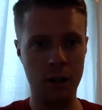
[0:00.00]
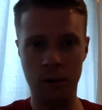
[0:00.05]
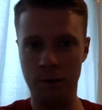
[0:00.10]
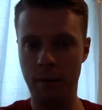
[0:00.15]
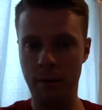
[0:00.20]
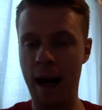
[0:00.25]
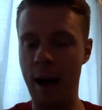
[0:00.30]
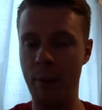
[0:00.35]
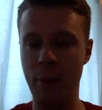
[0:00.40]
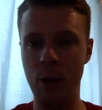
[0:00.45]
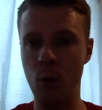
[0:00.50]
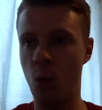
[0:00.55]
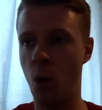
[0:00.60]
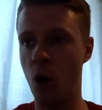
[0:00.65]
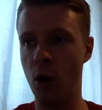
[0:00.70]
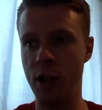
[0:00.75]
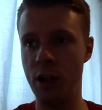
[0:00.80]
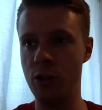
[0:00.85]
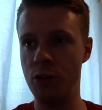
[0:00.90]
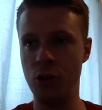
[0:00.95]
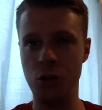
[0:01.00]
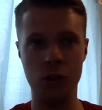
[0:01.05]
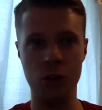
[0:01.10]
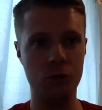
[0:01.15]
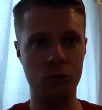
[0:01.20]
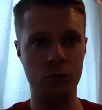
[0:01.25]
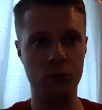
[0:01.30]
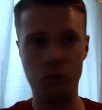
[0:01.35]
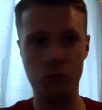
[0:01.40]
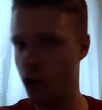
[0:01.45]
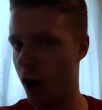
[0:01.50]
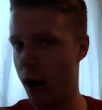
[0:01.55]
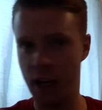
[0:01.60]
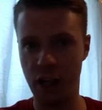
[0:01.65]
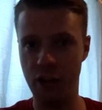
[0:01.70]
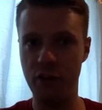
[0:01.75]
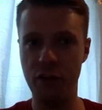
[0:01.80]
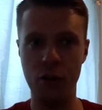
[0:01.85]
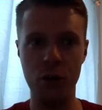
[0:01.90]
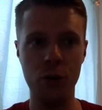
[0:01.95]
habit 1 is just
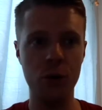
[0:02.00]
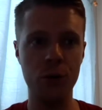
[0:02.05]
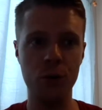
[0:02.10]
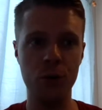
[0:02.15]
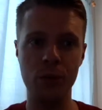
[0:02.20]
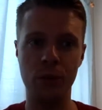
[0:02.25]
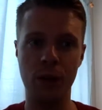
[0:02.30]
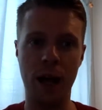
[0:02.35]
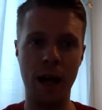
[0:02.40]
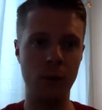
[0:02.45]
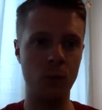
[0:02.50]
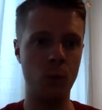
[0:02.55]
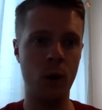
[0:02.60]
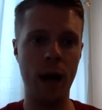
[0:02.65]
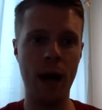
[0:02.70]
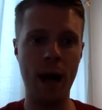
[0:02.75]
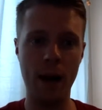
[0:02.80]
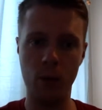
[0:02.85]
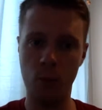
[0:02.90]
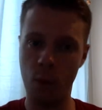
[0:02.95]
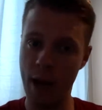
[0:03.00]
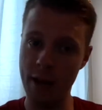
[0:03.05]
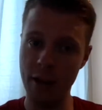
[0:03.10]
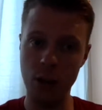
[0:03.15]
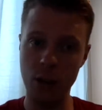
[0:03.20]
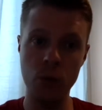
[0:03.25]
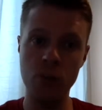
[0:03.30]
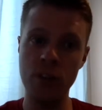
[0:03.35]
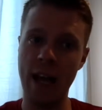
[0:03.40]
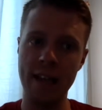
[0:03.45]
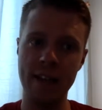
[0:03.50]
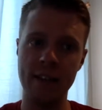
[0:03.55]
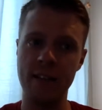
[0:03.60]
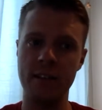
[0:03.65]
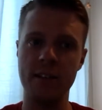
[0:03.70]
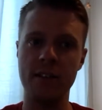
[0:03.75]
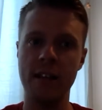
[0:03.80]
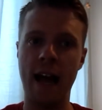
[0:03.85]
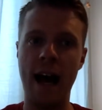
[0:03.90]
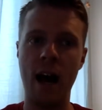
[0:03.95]
track your food? Like, where do you tend to
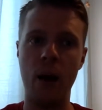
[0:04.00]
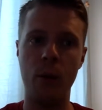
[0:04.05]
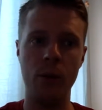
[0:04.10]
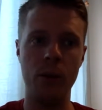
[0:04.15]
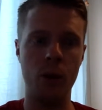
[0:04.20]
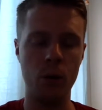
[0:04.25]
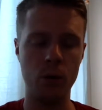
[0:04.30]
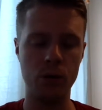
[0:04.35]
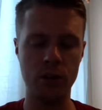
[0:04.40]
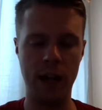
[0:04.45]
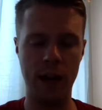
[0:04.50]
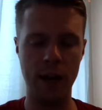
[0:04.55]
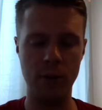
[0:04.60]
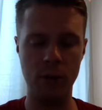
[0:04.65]
start with those types